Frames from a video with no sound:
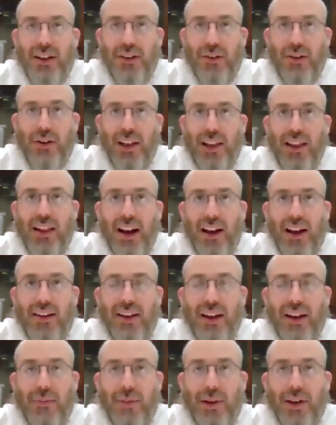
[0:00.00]
They're in
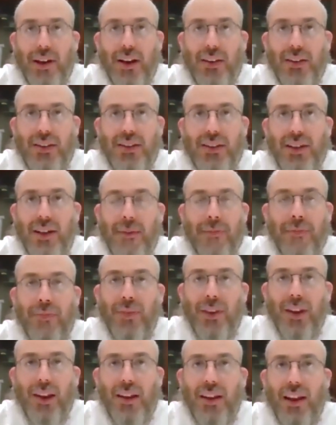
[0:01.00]
lockdown because
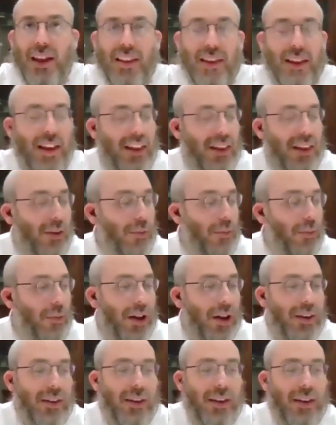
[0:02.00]
they don't want